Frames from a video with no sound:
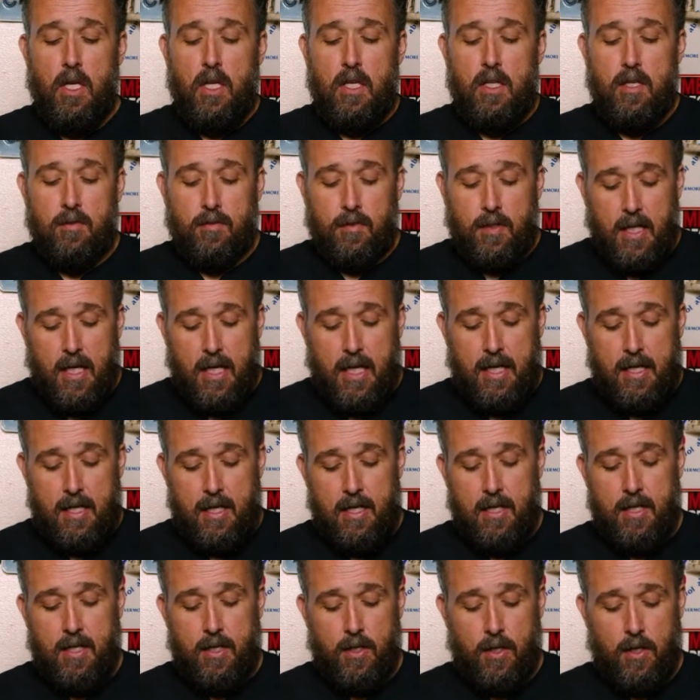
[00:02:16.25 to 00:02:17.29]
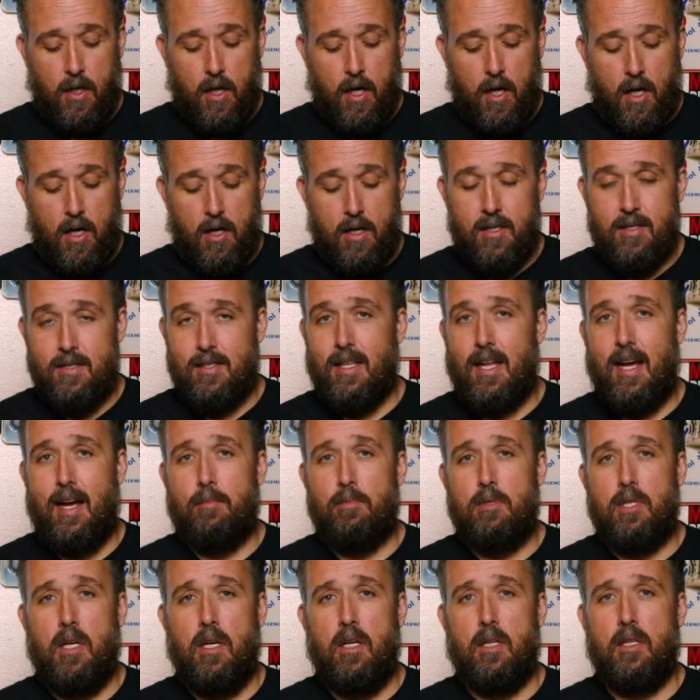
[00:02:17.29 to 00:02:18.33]
You've got our slime
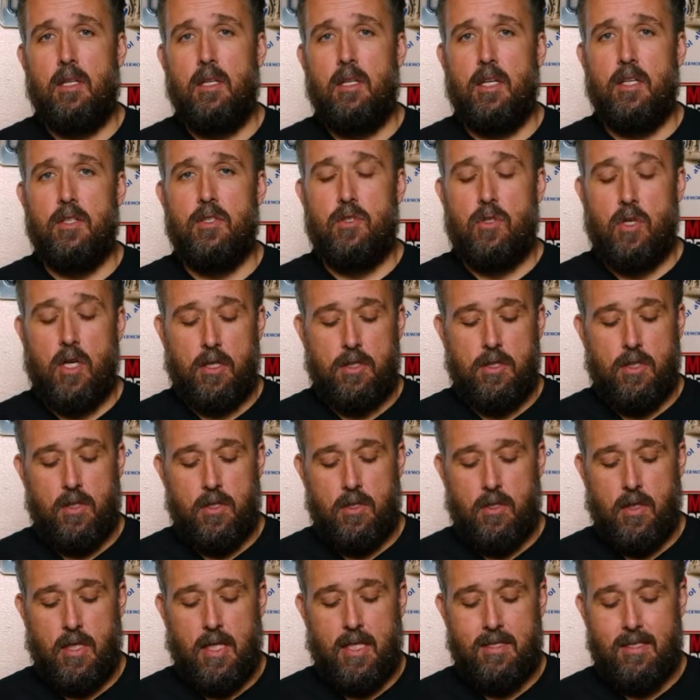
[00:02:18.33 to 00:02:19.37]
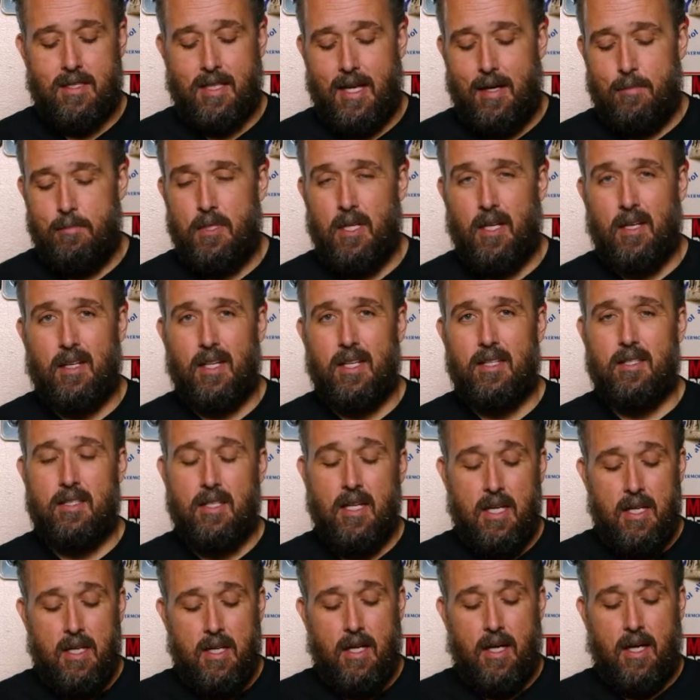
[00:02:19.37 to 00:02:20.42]
tongue construction. So that slime tongue is
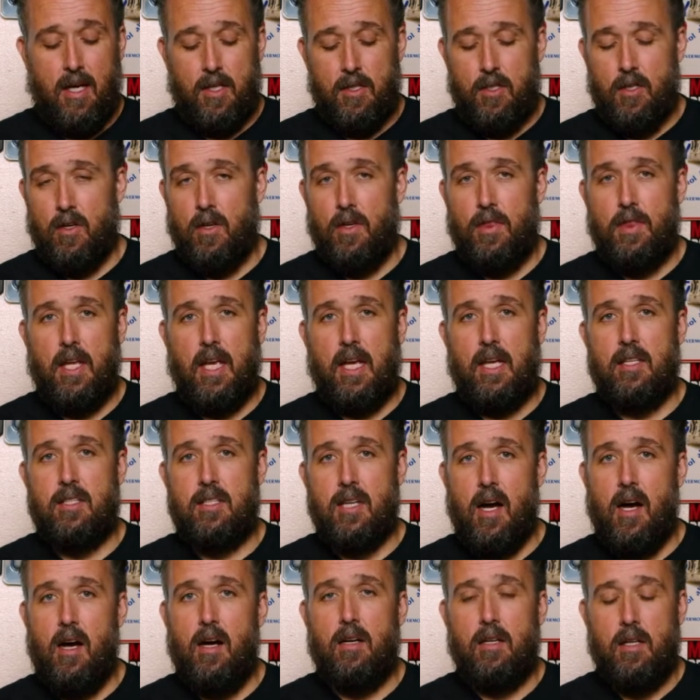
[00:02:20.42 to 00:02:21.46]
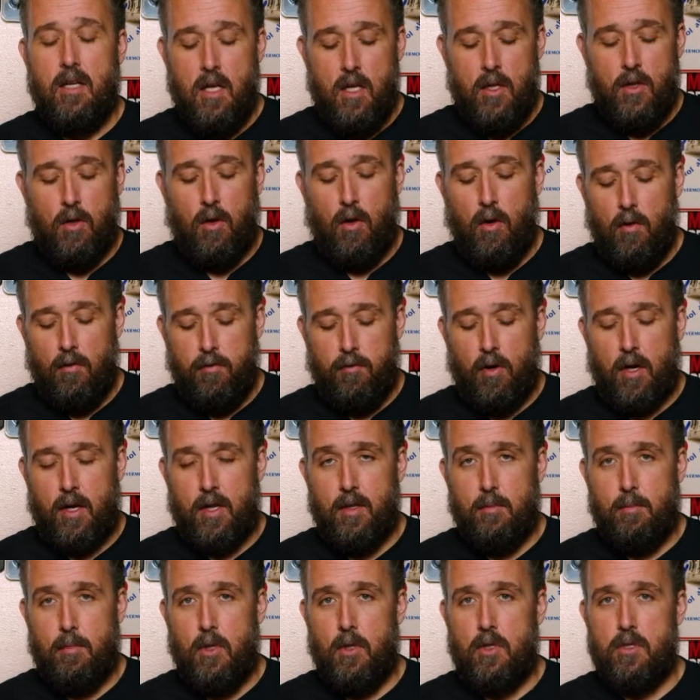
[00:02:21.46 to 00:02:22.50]
urethane tongue. The whole front of the
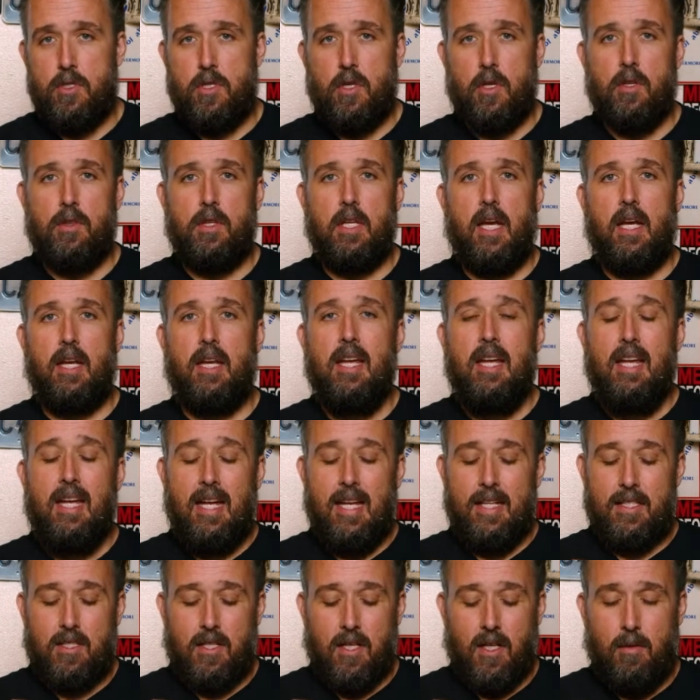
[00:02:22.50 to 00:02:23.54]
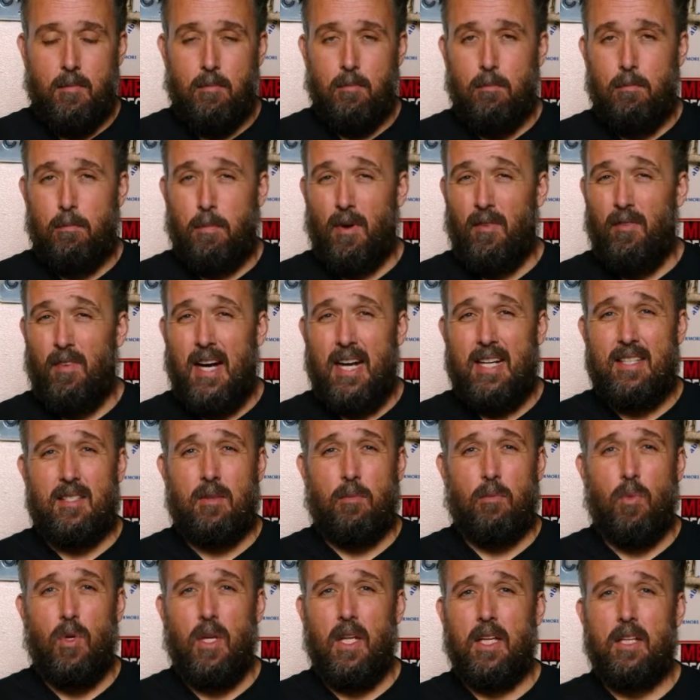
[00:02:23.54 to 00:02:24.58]
boot is urethane. It's going to provide
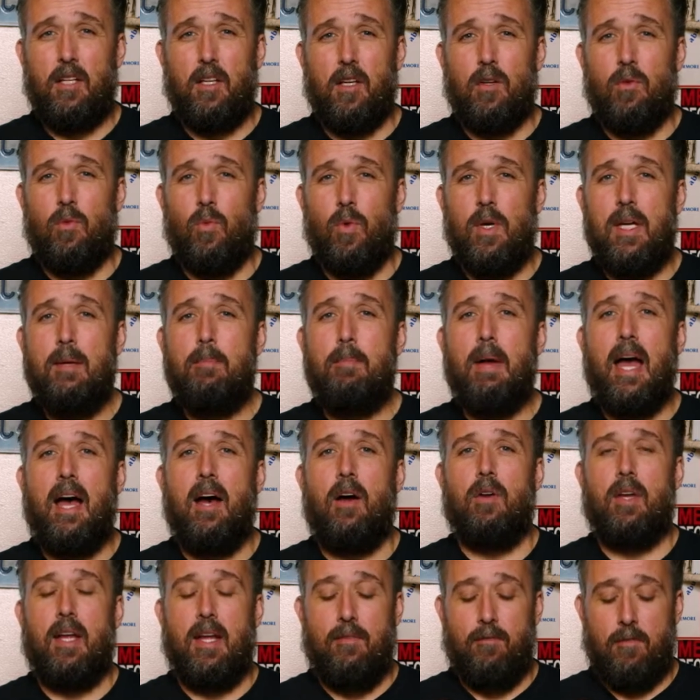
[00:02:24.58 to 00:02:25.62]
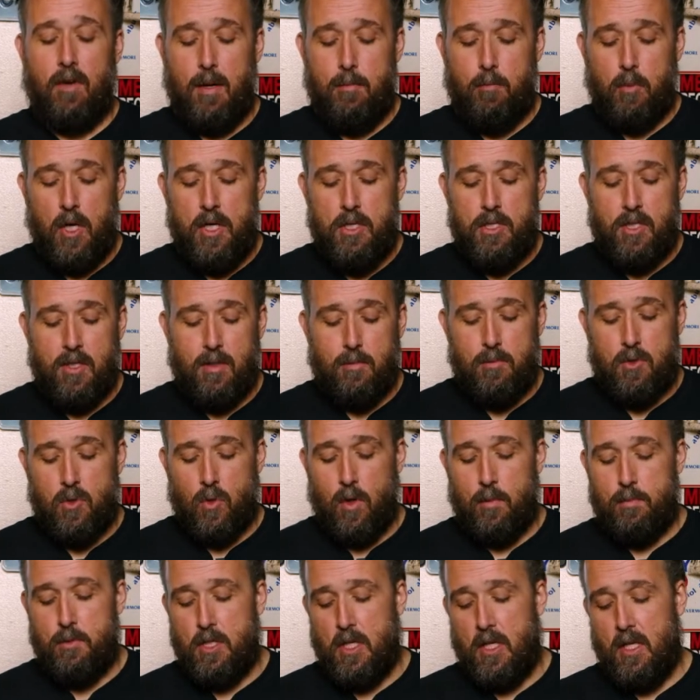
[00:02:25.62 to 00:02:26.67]
some really good rebound and vibration
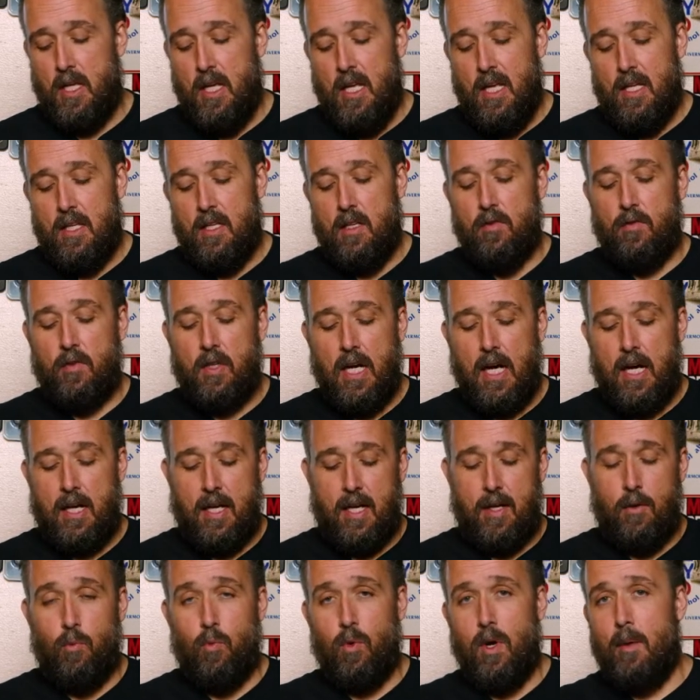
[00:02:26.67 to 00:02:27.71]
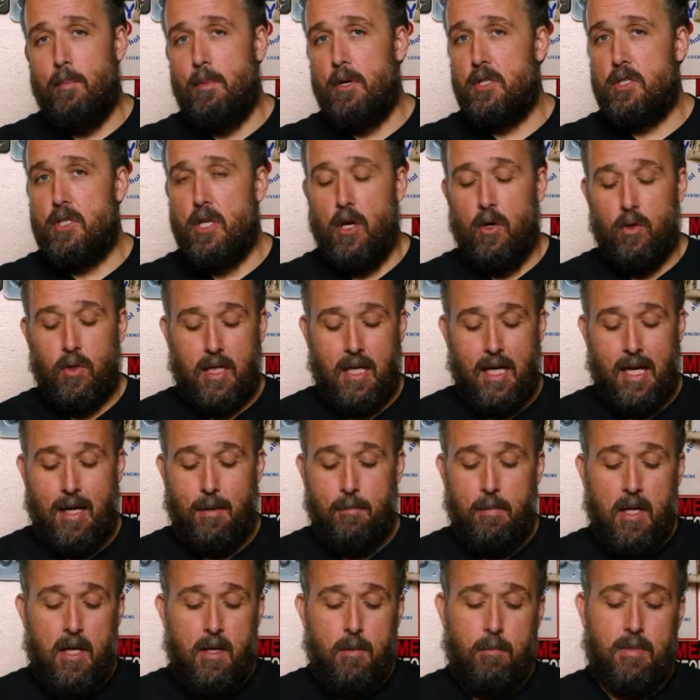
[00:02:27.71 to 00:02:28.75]
absorption. You've got a rubber toe
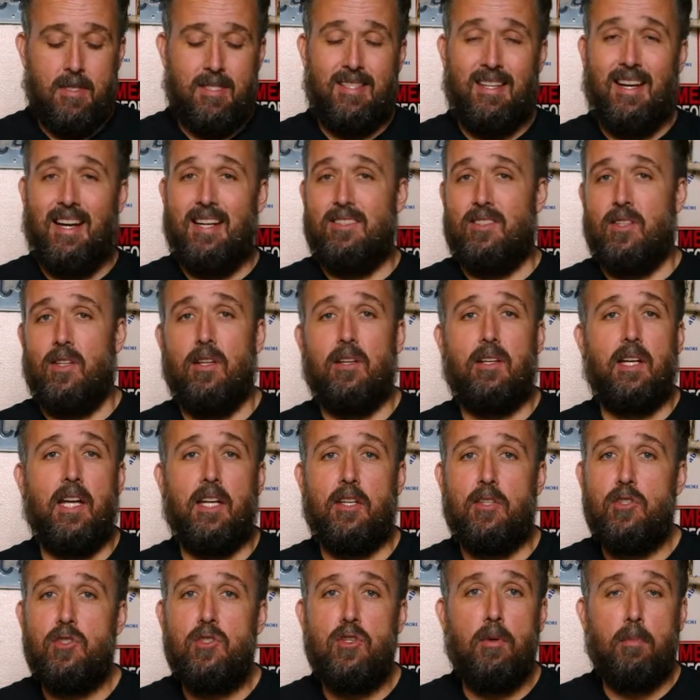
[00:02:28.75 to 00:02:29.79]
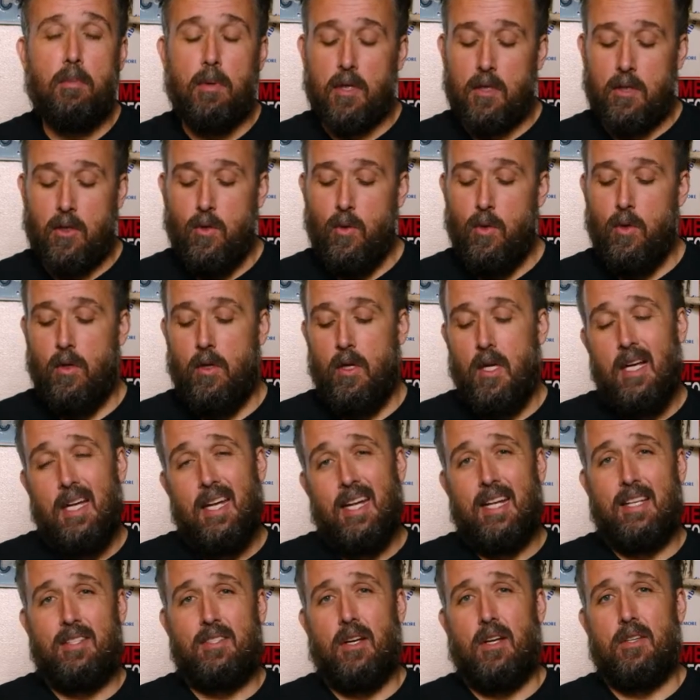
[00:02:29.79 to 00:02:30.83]
cap. Besides looking super cool,
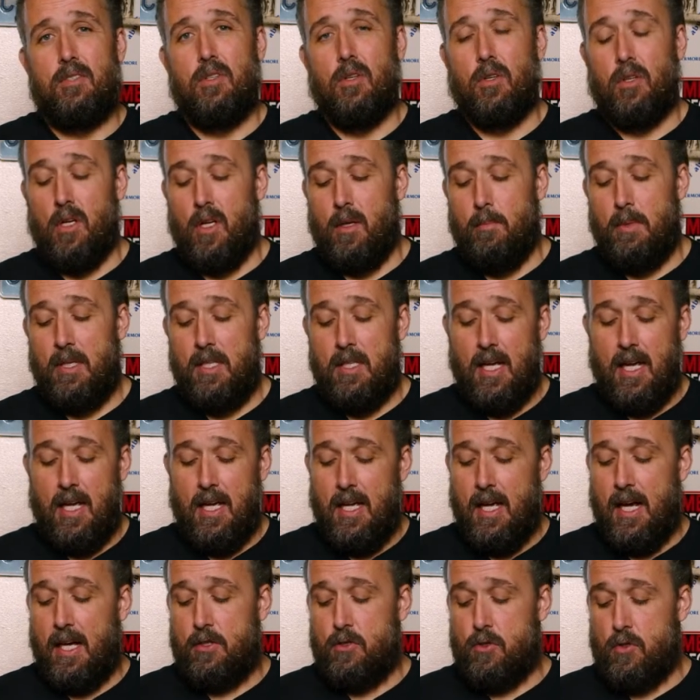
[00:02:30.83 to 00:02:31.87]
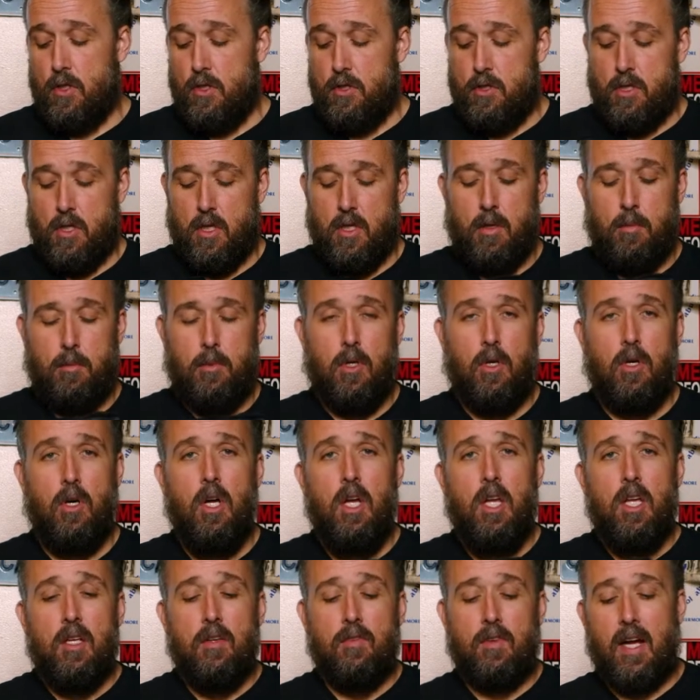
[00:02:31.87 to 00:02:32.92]
it's also going to be extra durable.
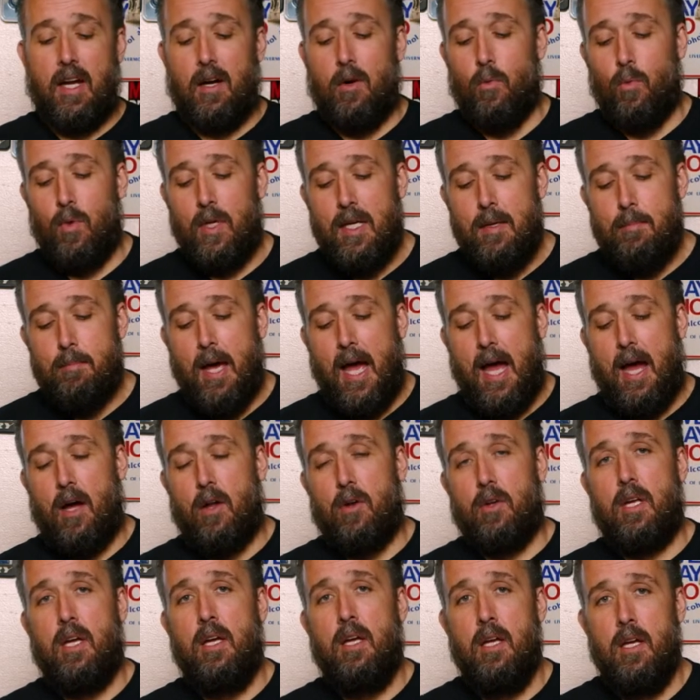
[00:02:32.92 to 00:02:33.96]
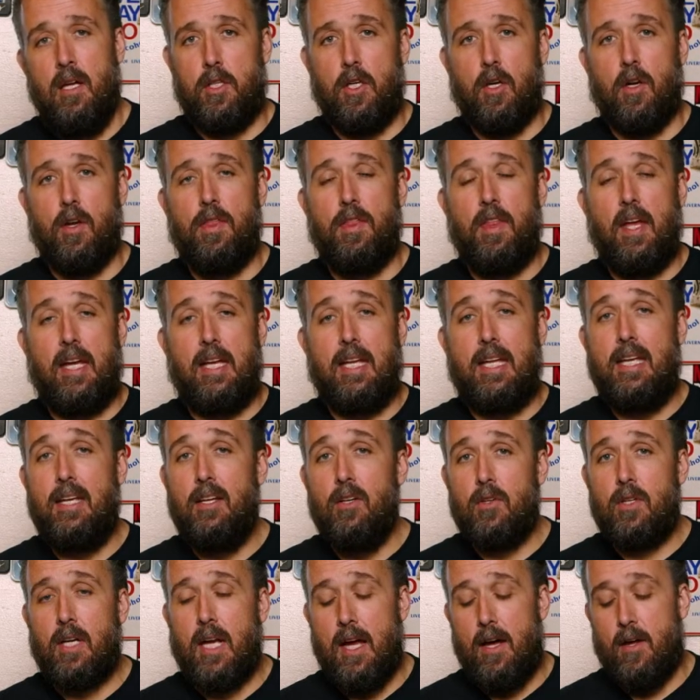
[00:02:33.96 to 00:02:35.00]
You've got a rebound urethane heel
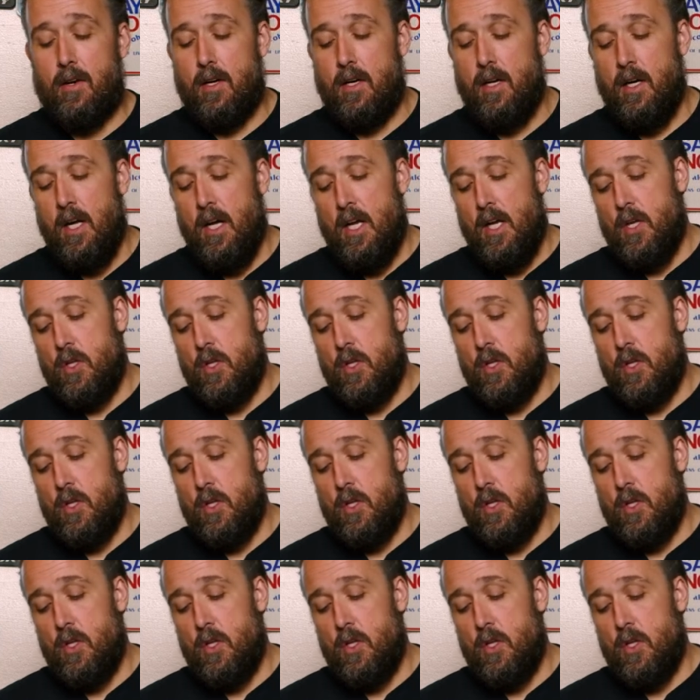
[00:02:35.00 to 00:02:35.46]
counter.